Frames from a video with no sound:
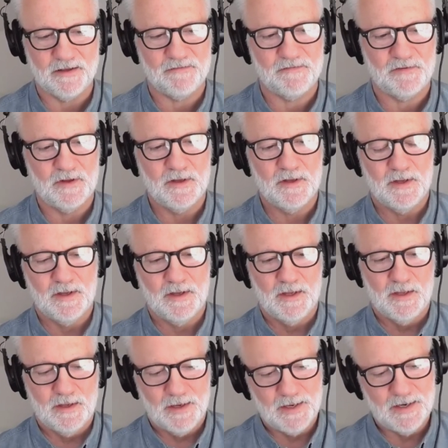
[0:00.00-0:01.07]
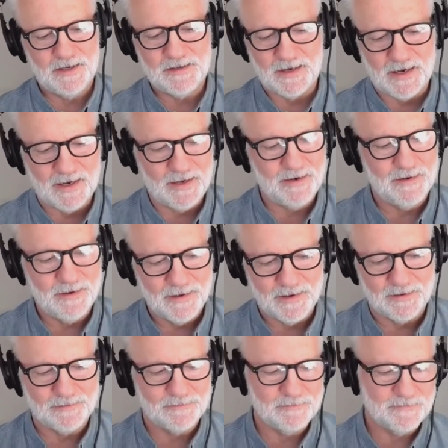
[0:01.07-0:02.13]
live. And he died.
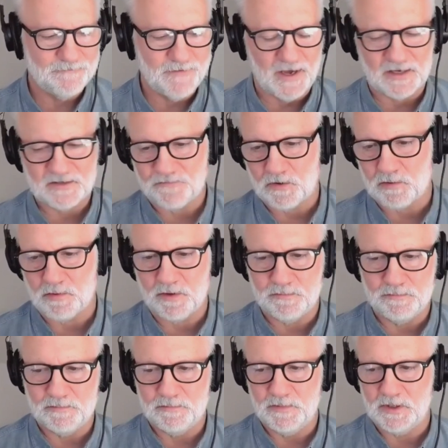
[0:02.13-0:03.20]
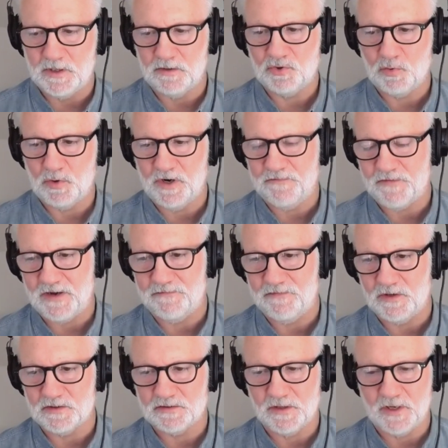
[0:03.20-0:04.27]
And fast forward, you know,
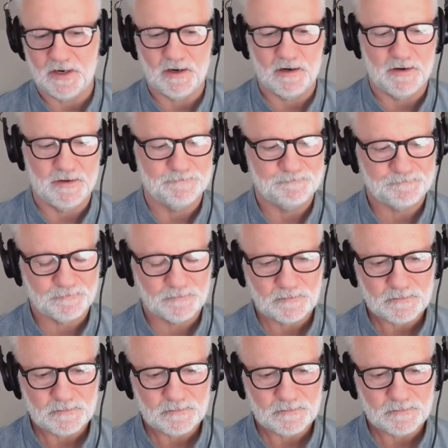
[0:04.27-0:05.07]
25 years later, and,